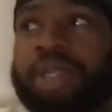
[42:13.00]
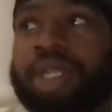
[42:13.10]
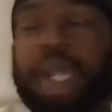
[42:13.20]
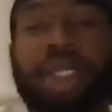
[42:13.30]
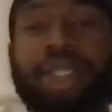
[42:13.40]

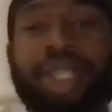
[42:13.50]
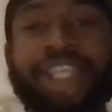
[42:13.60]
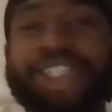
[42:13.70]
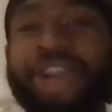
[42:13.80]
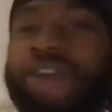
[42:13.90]
That's
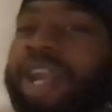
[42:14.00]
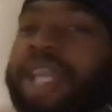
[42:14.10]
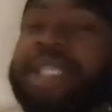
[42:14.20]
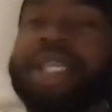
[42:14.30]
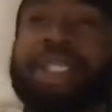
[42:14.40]
the
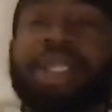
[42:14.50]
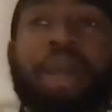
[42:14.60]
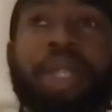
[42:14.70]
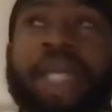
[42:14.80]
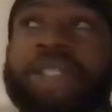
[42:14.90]
craziest.
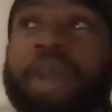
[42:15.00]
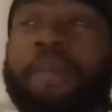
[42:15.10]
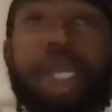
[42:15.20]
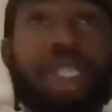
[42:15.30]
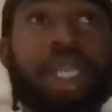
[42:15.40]
That's
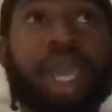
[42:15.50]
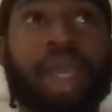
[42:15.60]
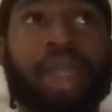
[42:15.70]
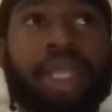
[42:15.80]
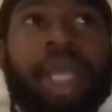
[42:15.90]
imagine that.
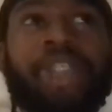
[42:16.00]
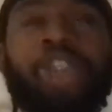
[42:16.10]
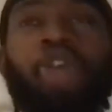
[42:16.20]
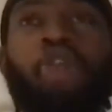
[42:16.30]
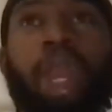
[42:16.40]
That's
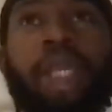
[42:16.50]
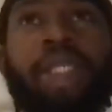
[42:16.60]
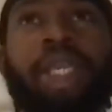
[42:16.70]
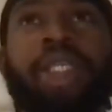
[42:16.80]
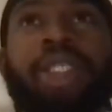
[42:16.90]
the
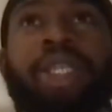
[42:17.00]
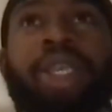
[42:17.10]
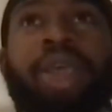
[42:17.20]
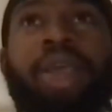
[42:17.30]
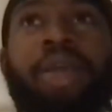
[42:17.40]
craziest
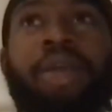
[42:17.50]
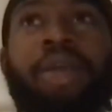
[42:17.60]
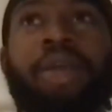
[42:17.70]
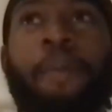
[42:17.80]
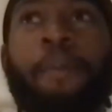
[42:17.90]

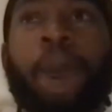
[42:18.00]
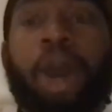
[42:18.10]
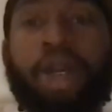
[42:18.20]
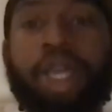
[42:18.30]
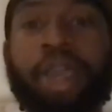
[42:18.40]

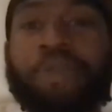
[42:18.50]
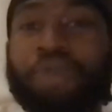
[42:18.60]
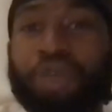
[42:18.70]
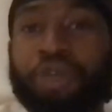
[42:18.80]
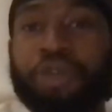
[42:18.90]
marketing
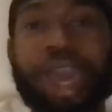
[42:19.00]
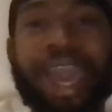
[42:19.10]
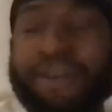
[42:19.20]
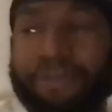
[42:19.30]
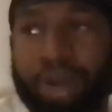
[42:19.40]
move
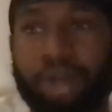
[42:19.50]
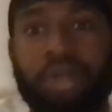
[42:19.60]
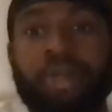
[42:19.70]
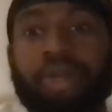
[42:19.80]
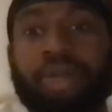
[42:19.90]
ever.
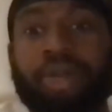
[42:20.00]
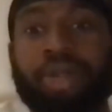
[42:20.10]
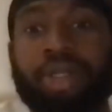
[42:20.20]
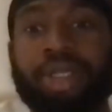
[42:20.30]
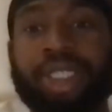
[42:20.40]

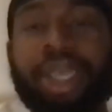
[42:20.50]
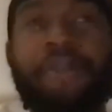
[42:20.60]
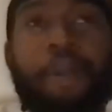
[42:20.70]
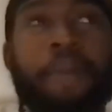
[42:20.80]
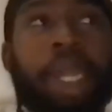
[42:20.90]

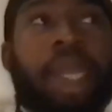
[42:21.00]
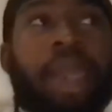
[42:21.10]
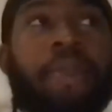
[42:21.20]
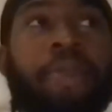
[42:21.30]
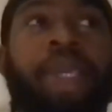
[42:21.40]
7
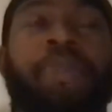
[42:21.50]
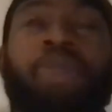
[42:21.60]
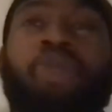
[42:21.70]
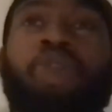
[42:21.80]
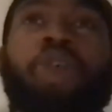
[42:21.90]
billion
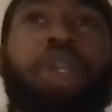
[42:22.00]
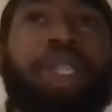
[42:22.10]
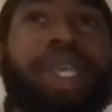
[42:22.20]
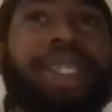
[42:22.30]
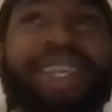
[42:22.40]
people. You got
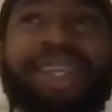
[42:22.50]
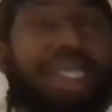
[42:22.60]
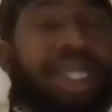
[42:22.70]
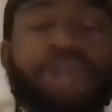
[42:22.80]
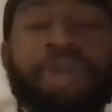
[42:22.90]
10
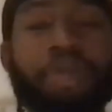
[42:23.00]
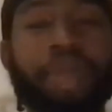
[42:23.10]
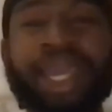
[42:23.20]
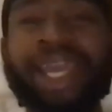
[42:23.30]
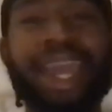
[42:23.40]
seconds. We're
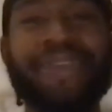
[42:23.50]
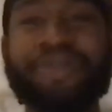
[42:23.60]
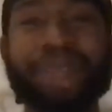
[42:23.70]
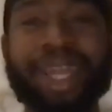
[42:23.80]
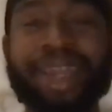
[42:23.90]

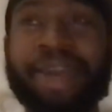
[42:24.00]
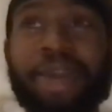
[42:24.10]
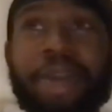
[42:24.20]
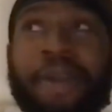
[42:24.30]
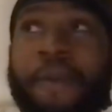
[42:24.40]
playing
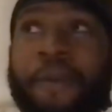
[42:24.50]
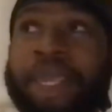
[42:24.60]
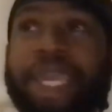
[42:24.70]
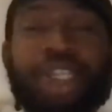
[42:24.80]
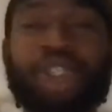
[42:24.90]

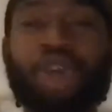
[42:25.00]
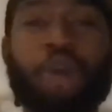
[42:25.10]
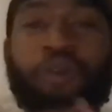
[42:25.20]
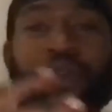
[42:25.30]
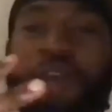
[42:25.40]
each
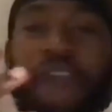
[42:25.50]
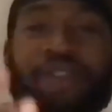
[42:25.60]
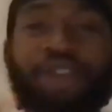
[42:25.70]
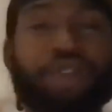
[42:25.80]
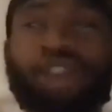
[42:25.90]
song for 5
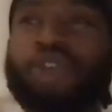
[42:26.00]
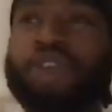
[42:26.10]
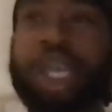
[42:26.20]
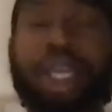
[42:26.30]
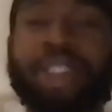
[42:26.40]
songs for 2
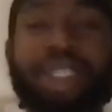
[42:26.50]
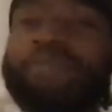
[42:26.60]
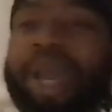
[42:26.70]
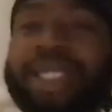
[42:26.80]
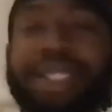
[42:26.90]
seconds. Just
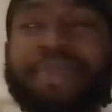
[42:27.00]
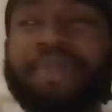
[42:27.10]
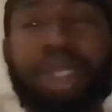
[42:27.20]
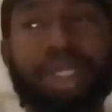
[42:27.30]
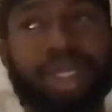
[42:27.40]
mad
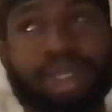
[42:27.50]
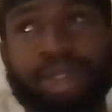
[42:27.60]
snippets.